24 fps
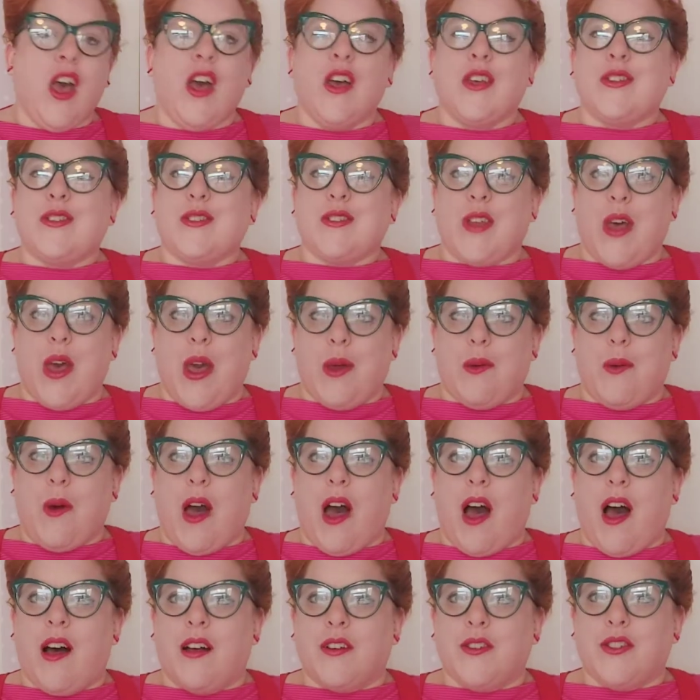So
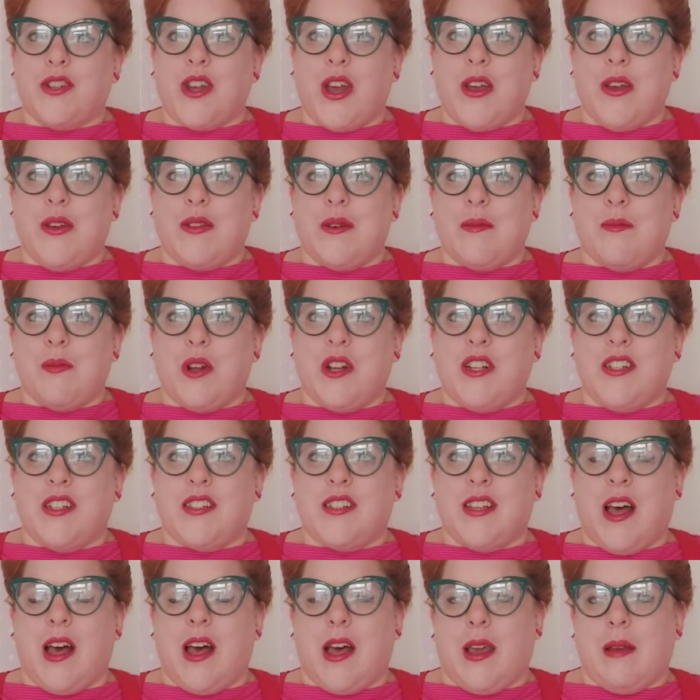I'll show you them one at a
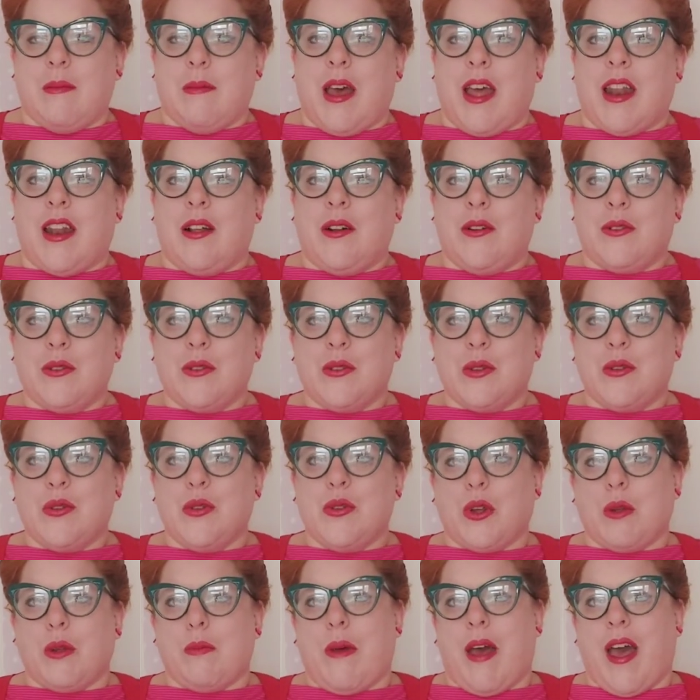time and I'll also
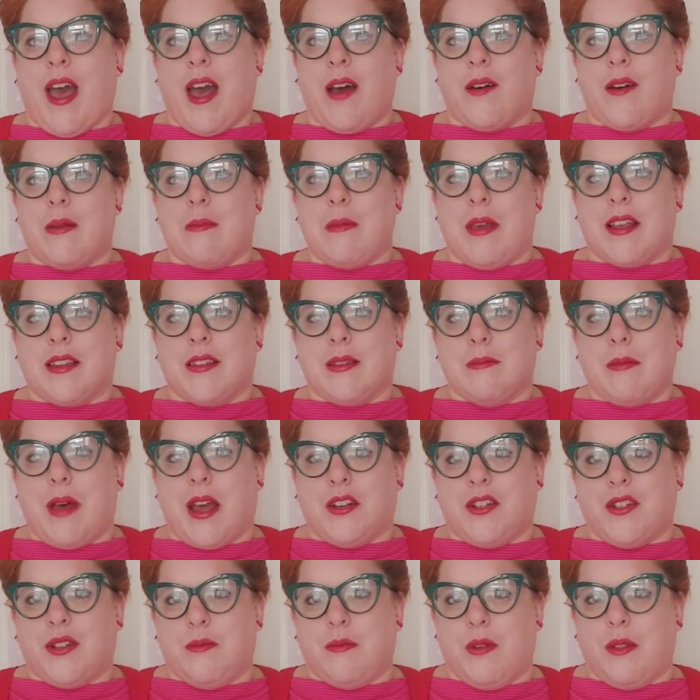talk about how I mix and
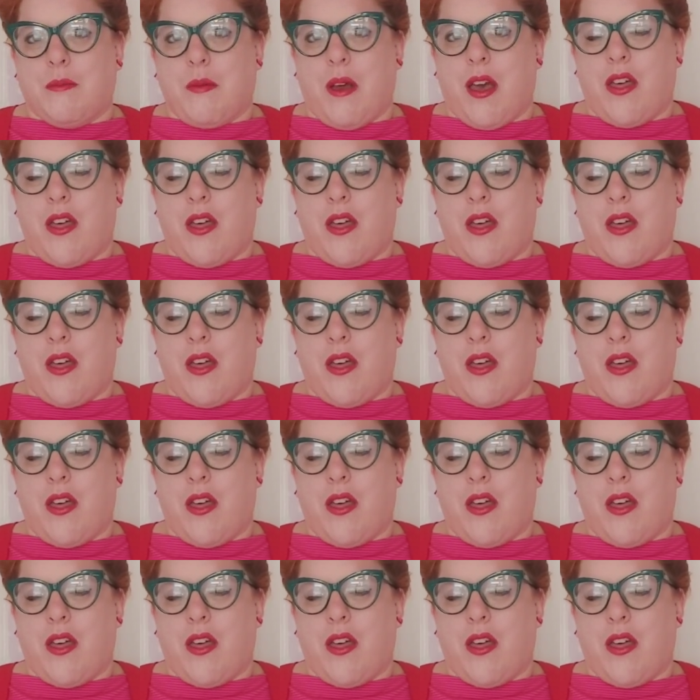match them with my